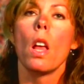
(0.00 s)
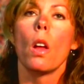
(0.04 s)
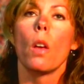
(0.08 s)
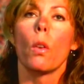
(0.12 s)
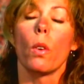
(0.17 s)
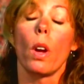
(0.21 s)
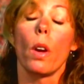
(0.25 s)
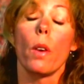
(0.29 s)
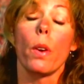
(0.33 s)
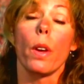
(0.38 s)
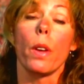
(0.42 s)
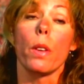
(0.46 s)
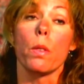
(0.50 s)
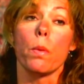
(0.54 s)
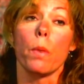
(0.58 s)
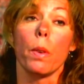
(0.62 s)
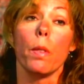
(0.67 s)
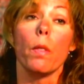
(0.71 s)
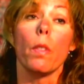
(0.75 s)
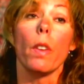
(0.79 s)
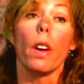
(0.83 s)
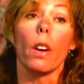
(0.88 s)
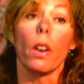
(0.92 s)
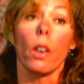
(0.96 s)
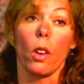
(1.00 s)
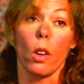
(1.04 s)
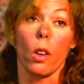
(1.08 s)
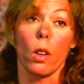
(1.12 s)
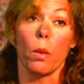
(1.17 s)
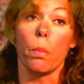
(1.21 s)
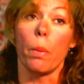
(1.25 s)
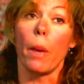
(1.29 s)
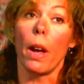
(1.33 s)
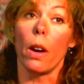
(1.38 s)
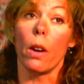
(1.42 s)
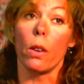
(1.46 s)
Ray Ray has been very good
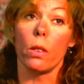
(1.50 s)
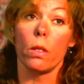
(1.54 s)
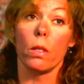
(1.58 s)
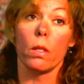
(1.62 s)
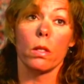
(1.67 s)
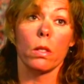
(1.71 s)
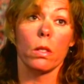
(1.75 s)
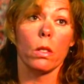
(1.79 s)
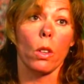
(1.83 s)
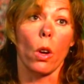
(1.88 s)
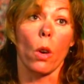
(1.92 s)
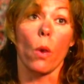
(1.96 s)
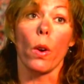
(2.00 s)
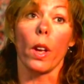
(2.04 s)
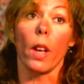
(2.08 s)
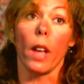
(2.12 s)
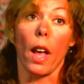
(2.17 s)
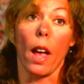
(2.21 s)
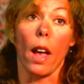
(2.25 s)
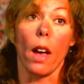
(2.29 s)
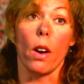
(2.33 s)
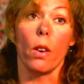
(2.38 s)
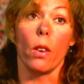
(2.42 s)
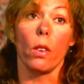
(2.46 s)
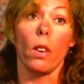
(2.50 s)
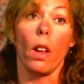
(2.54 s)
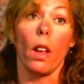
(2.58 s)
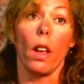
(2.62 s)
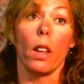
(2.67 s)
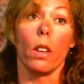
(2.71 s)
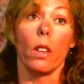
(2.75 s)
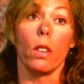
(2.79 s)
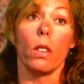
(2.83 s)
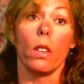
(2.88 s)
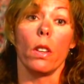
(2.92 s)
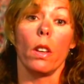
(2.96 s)
about going out
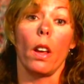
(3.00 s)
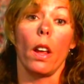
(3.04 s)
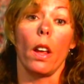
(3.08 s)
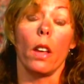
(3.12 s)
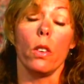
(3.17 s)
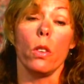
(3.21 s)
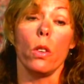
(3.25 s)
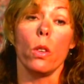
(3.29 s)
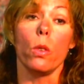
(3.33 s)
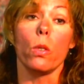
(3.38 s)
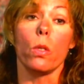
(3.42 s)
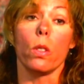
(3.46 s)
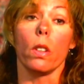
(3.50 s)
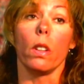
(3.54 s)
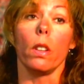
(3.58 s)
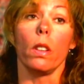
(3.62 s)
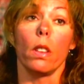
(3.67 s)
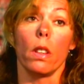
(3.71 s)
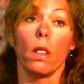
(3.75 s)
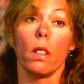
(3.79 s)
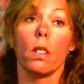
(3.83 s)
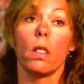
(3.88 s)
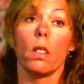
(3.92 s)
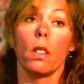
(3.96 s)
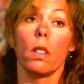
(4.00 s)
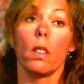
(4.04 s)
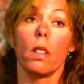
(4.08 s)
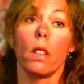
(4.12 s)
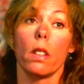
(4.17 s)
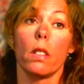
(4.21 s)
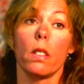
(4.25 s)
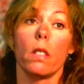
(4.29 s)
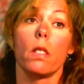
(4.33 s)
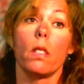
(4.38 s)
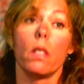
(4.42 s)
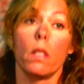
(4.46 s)
and, and using
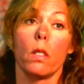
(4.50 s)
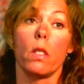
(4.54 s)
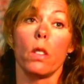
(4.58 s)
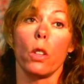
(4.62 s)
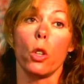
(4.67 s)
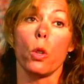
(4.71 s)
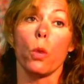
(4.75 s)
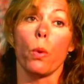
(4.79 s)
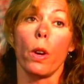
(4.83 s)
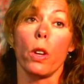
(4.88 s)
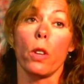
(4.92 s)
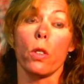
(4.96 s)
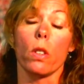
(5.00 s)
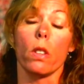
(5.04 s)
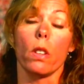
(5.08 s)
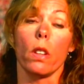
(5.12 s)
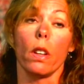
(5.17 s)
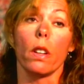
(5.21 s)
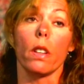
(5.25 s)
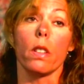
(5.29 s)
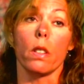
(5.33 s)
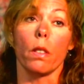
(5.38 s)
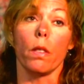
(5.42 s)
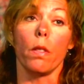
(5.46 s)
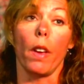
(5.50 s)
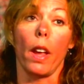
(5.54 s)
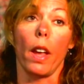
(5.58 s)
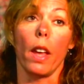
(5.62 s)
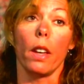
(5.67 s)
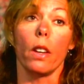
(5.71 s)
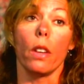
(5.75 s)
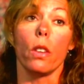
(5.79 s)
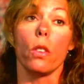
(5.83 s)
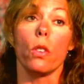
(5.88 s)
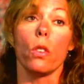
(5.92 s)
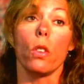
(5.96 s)
this situation to his
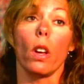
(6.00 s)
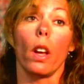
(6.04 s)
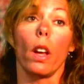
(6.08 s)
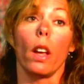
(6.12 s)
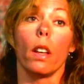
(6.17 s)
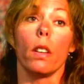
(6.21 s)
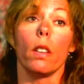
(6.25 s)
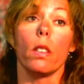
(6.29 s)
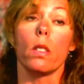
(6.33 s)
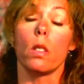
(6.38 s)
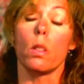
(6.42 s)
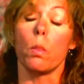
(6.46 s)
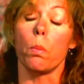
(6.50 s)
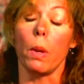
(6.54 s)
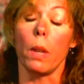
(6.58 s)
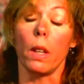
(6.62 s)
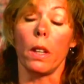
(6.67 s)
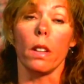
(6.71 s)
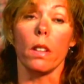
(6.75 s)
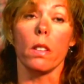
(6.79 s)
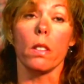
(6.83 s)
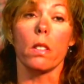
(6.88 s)
advantage and speaking